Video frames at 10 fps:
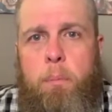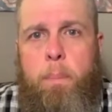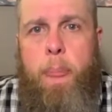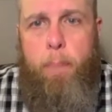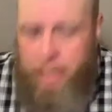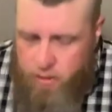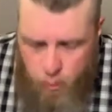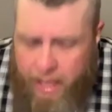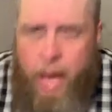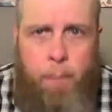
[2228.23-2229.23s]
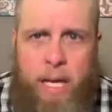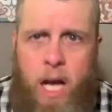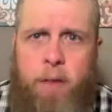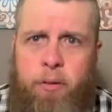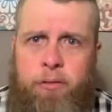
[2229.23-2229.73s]
Because we ought to be
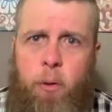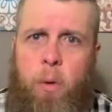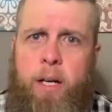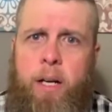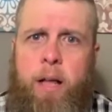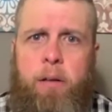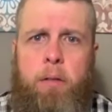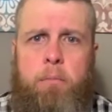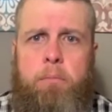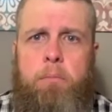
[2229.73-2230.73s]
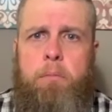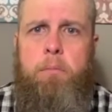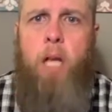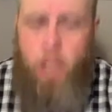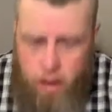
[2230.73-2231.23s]
covering for one another.
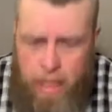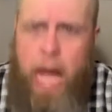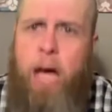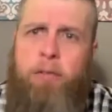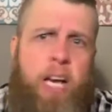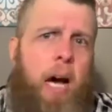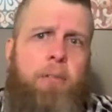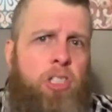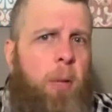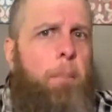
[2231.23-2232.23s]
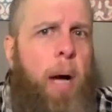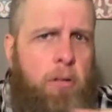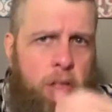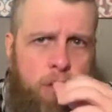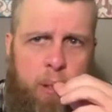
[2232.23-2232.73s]
Love covers a
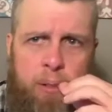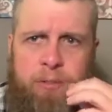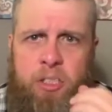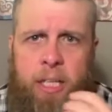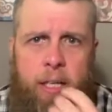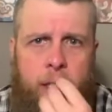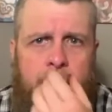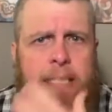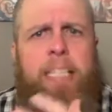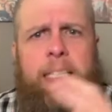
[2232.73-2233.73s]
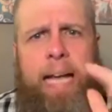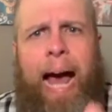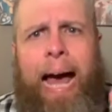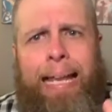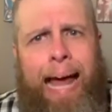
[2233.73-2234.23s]
multitude of sin. Doesn't
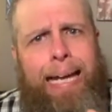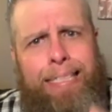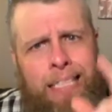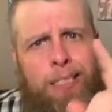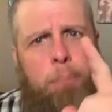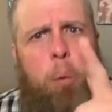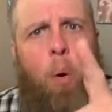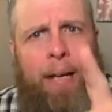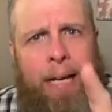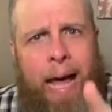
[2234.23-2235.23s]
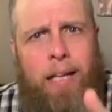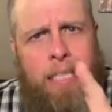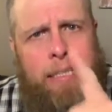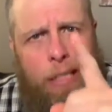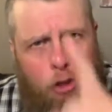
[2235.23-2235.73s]
highlight it. Doesn't point it out.
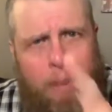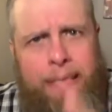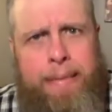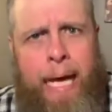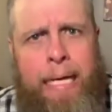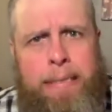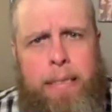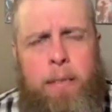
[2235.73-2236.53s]
Doesn't criticize it.